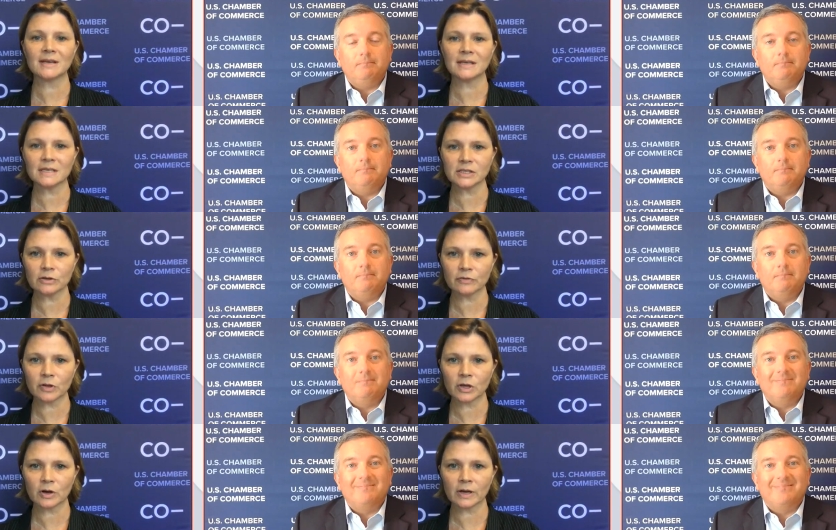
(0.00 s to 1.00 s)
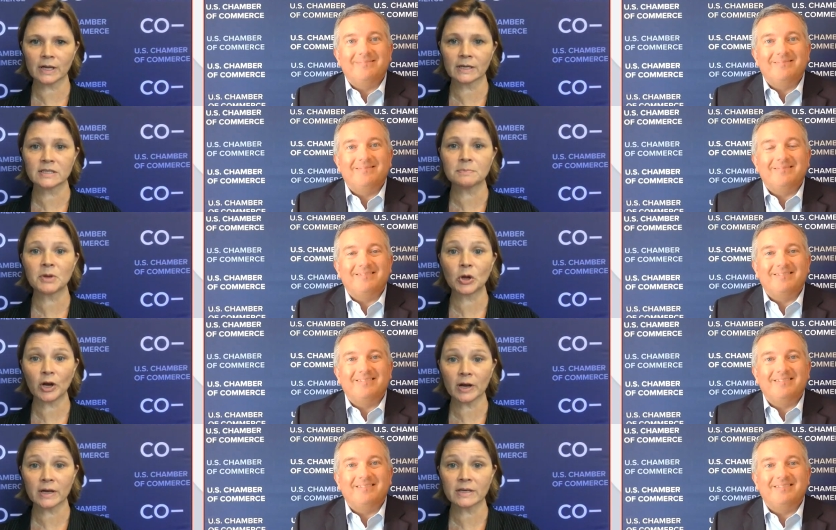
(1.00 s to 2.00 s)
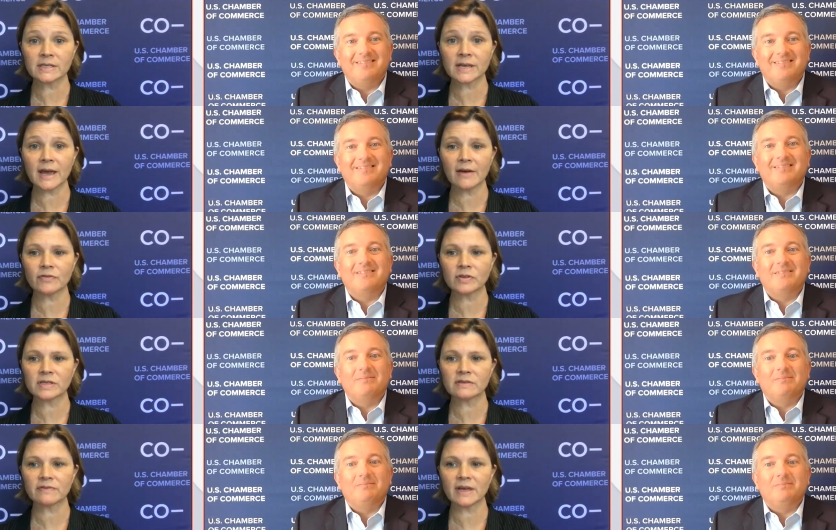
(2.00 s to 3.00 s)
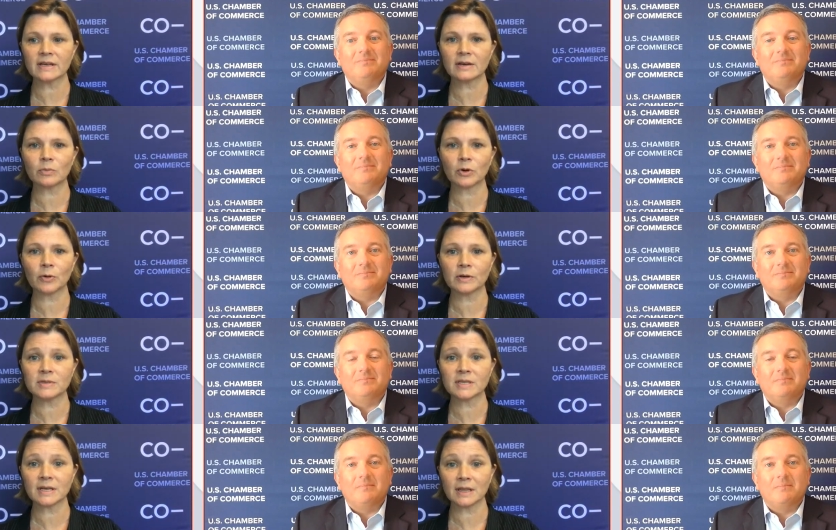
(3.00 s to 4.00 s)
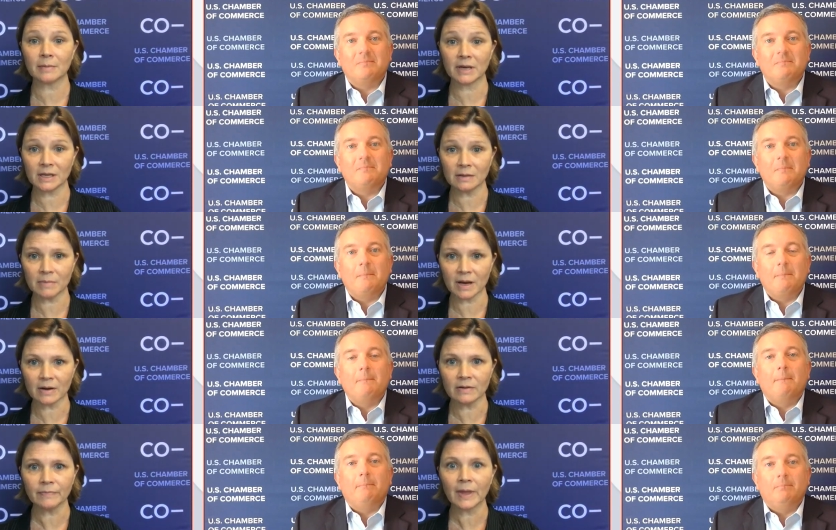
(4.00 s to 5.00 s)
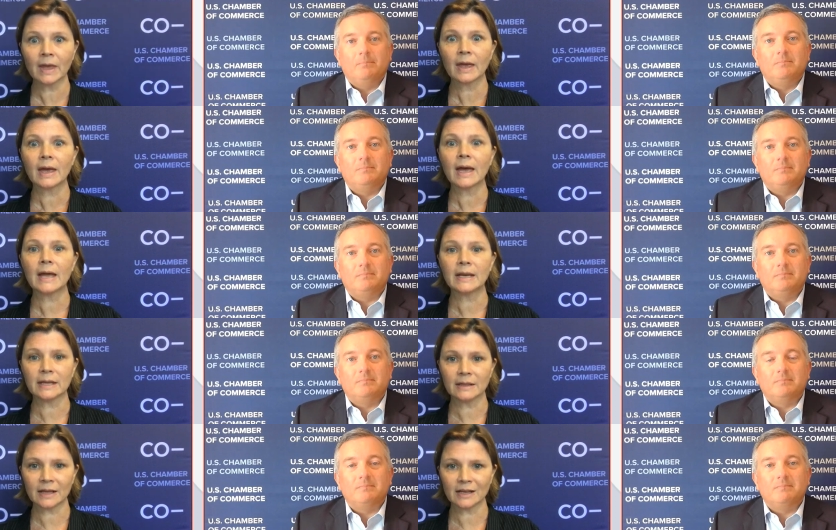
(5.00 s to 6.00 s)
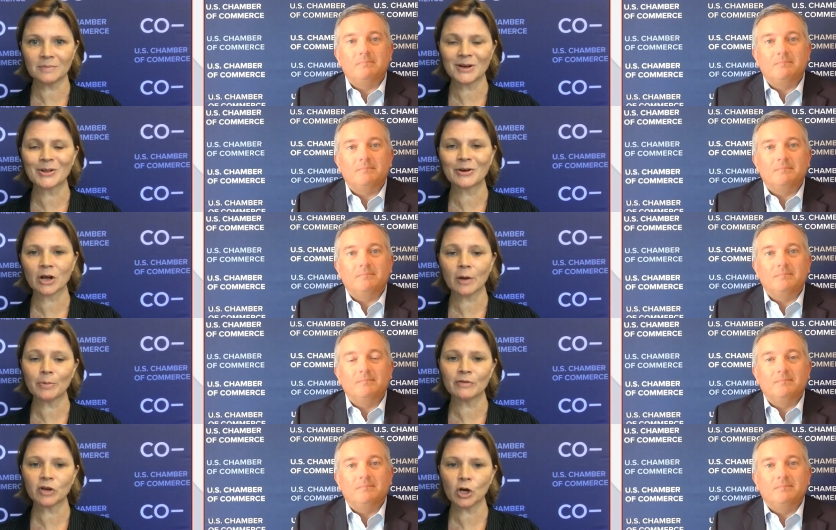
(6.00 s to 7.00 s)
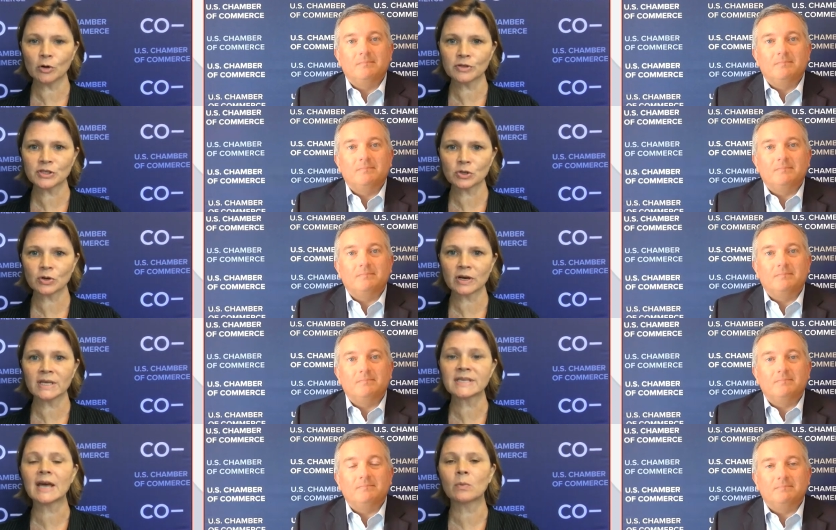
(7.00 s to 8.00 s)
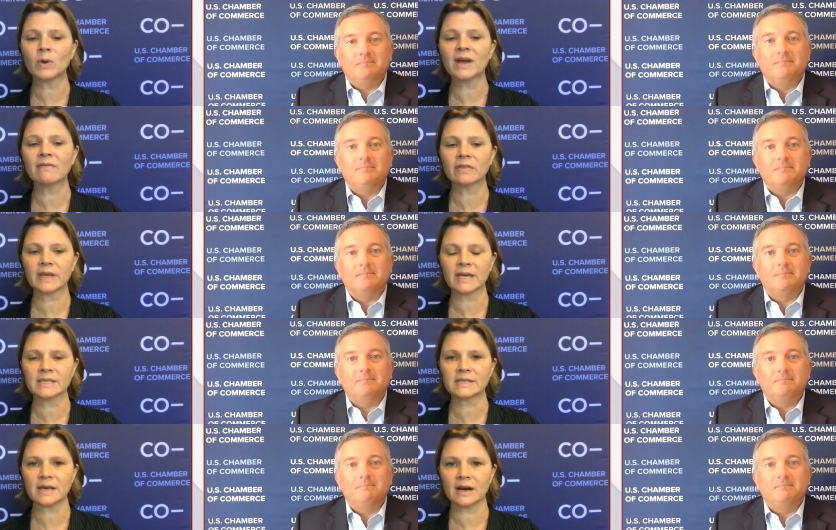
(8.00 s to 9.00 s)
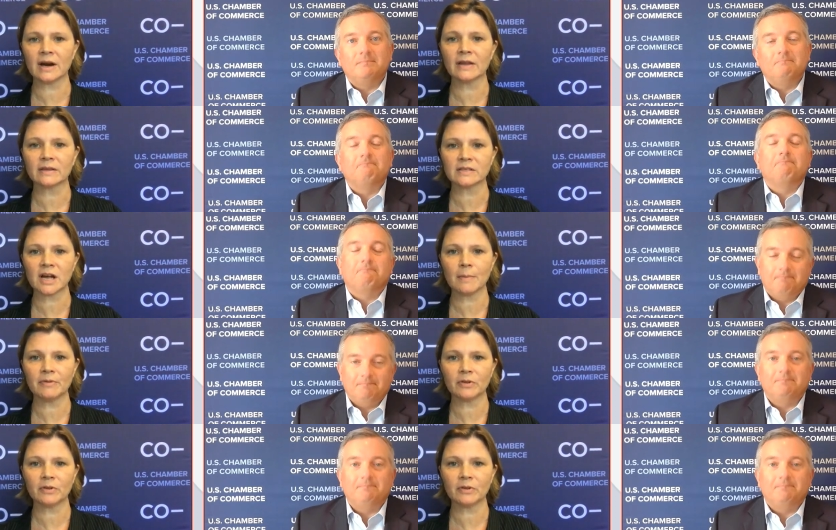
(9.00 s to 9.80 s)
Speaker 1: it easier for the audience, because after this event, we're going to be sending them an email. And in that email are a couple of co-stories, and we have links there at the top of the